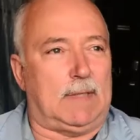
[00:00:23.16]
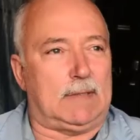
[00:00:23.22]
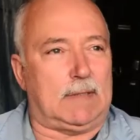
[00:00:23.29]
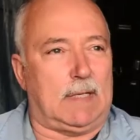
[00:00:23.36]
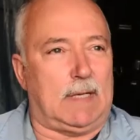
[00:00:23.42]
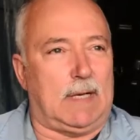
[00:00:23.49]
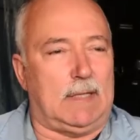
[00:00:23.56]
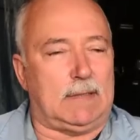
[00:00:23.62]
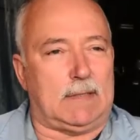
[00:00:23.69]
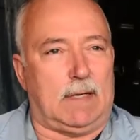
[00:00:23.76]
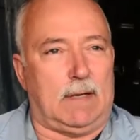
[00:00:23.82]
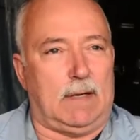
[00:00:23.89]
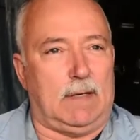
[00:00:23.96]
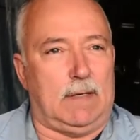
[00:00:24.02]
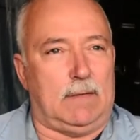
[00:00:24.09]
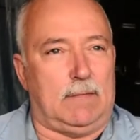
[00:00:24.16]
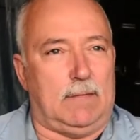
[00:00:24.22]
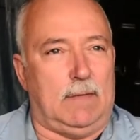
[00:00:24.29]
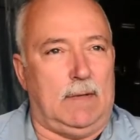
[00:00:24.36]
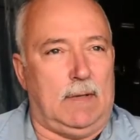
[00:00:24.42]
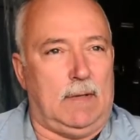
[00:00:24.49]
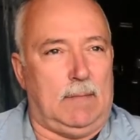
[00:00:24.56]
son and I started it
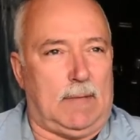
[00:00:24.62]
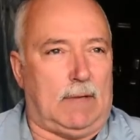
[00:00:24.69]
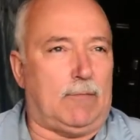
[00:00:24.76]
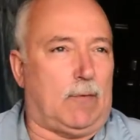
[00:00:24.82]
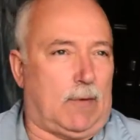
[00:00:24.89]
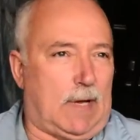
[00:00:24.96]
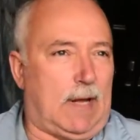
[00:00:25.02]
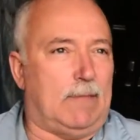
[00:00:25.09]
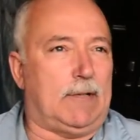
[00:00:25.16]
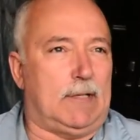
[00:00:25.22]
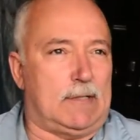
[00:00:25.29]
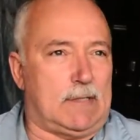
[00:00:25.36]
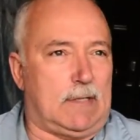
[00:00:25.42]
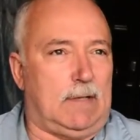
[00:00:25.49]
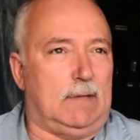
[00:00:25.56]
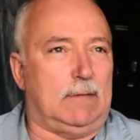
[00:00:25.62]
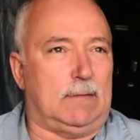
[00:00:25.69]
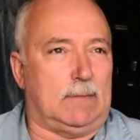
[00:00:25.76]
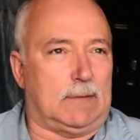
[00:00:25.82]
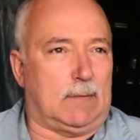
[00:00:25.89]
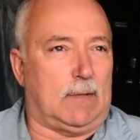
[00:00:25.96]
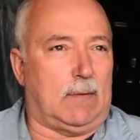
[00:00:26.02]
about four and a half years ago.
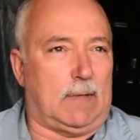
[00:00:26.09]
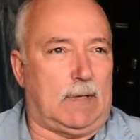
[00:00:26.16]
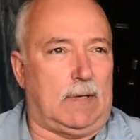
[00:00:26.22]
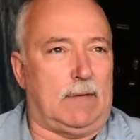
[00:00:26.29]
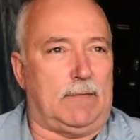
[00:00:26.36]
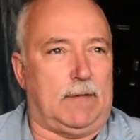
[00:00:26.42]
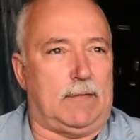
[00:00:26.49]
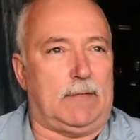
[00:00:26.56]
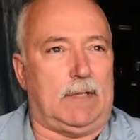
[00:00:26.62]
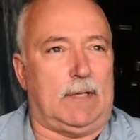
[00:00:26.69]
So we're going on our fifth